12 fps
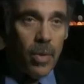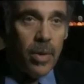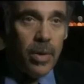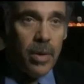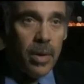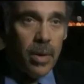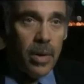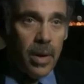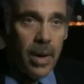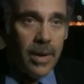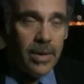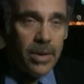The water
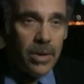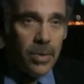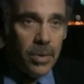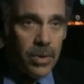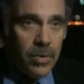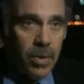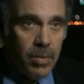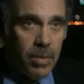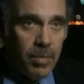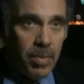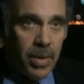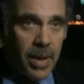and sewage
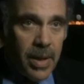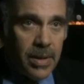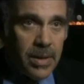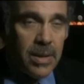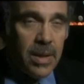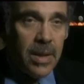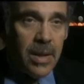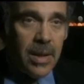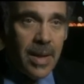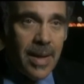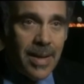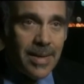treatment plants,
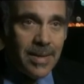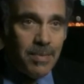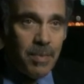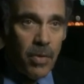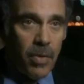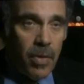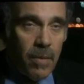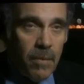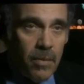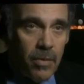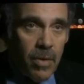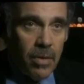uh, as both of
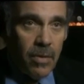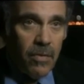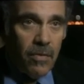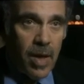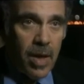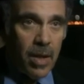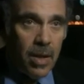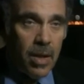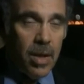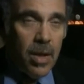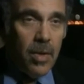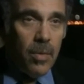them start to
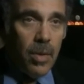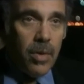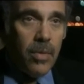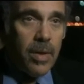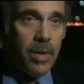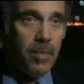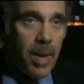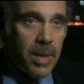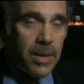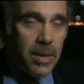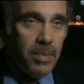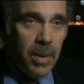fail, will create the
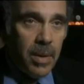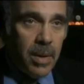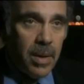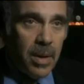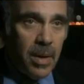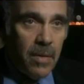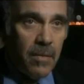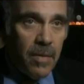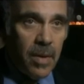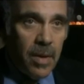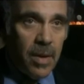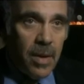possibility
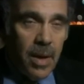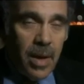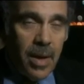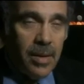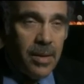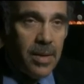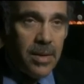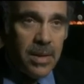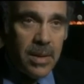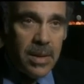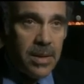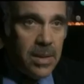of uh,
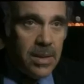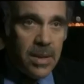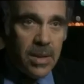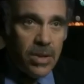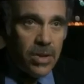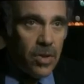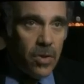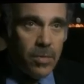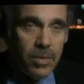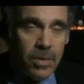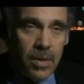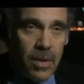diseases and
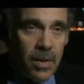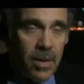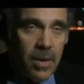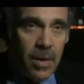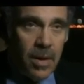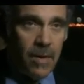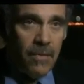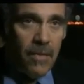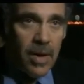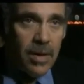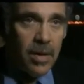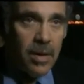germs uh,
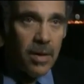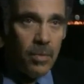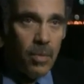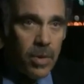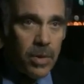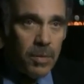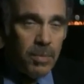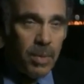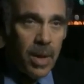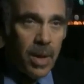affecting the water